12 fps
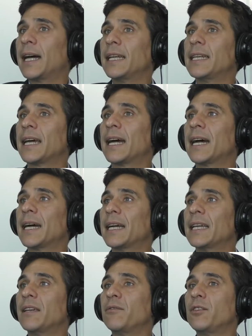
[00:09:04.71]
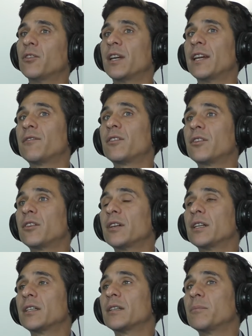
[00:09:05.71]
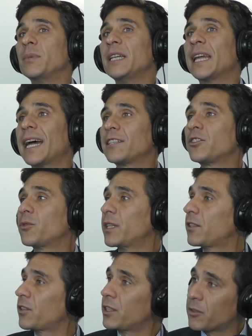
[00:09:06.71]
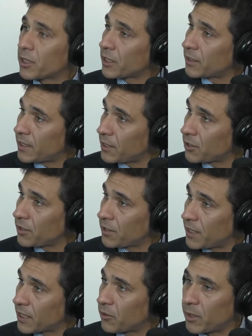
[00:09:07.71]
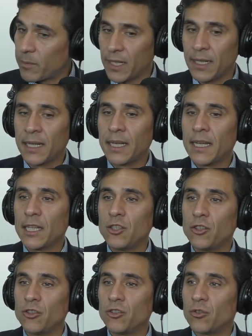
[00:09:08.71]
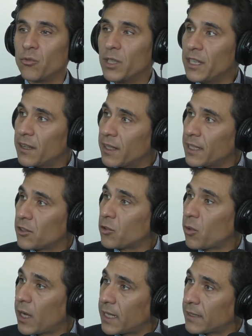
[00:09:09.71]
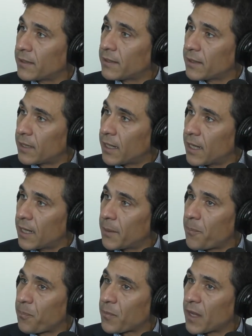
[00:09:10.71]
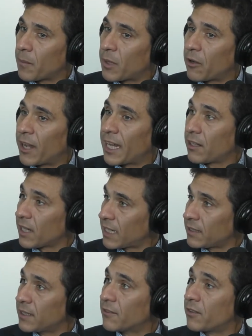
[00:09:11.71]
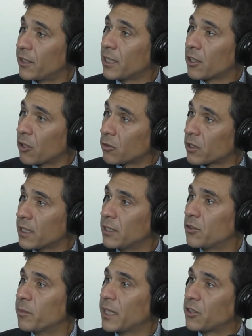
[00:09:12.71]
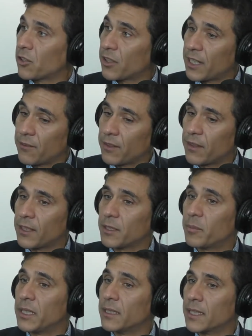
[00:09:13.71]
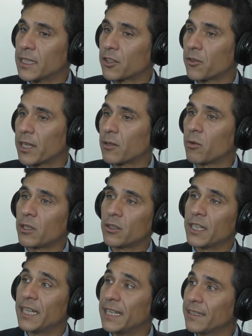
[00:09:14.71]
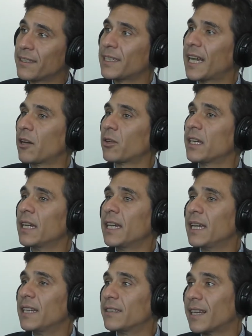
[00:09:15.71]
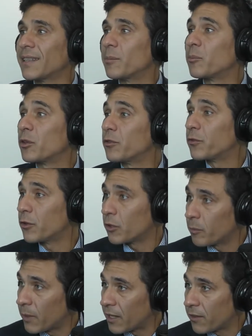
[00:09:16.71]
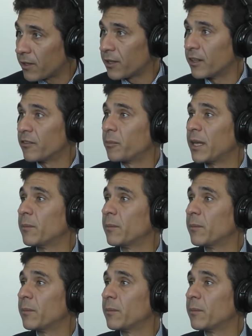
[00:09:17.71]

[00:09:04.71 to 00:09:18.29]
And uh, if you're ever being asked to enter into a contingency agreement, you should really think twice um, about analyzing it very closely to make sure that everything is being done correct. While it is allowed, it is not the preferred method mm -hmm. of mm-hmm.